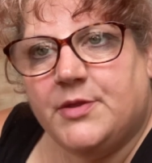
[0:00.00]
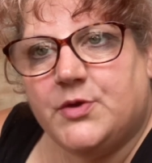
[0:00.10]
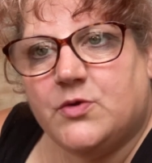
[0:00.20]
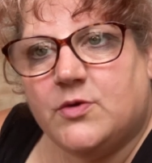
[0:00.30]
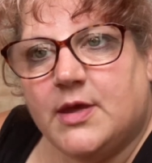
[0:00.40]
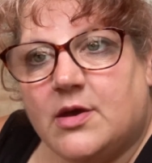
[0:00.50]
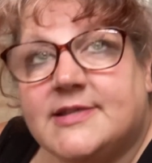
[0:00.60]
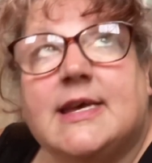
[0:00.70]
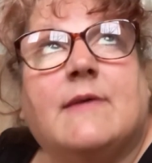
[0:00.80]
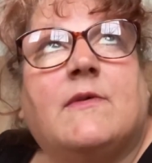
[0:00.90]
the door, they are
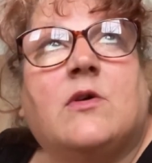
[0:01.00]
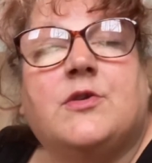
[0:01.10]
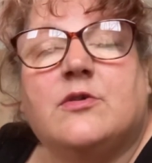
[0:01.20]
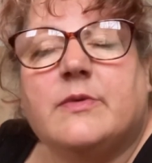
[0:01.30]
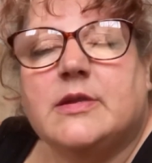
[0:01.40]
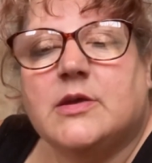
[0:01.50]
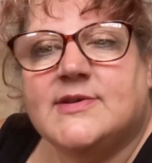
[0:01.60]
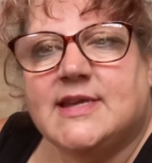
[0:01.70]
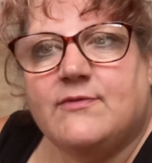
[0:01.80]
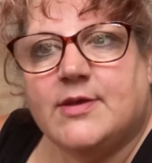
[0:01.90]
safe. I've got to do the
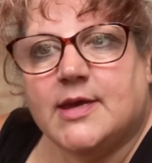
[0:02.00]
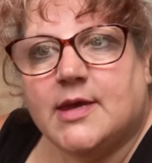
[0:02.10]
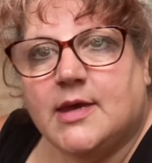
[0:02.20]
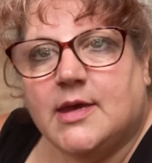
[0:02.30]
windows and everything.